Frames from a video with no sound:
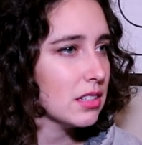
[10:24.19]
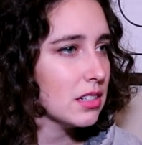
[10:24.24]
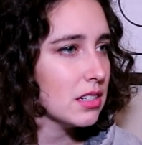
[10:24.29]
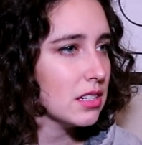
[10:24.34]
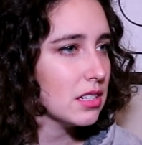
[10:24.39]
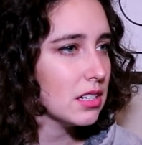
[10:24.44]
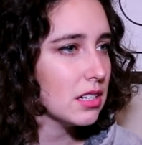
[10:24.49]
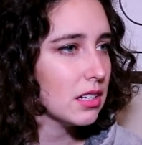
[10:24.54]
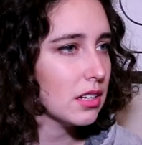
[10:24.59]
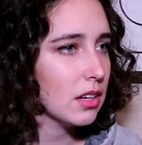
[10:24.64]

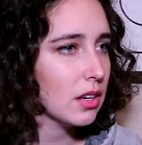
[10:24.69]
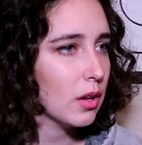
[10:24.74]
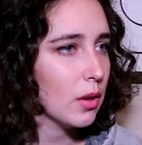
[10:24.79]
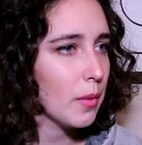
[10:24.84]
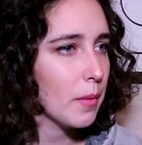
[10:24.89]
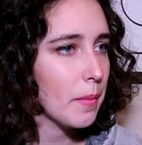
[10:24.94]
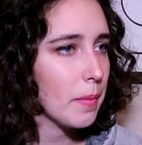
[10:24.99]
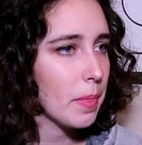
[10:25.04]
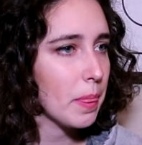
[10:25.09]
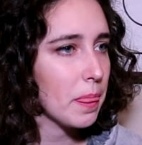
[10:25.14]
This is
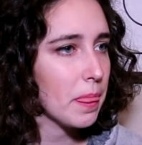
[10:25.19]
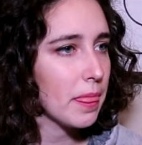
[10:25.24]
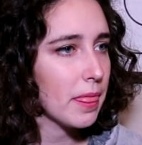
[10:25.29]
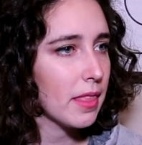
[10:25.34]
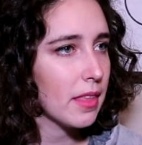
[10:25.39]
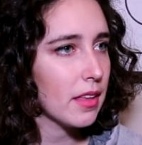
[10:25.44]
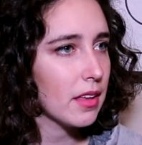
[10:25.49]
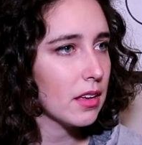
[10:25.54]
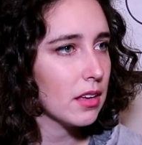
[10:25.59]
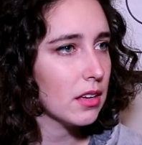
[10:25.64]
good. This is going
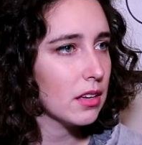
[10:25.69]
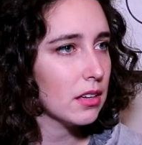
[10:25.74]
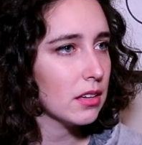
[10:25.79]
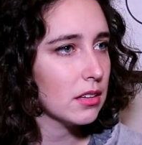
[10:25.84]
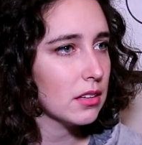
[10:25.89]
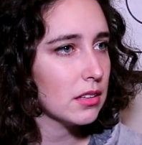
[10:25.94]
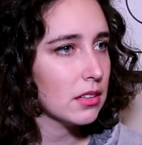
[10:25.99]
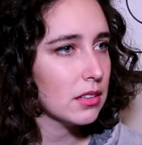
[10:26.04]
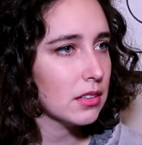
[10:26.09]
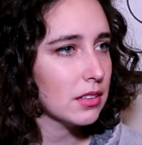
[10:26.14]
to be an
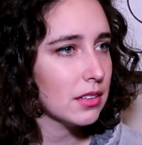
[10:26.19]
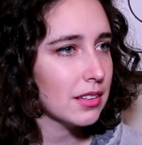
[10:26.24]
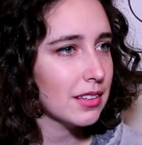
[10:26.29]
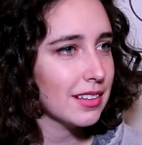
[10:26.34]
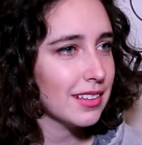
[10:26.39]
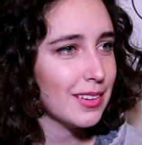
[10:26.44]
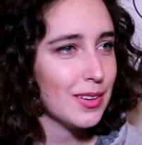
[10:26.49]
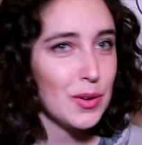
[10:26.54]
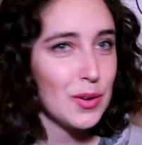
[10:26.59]
expensive one.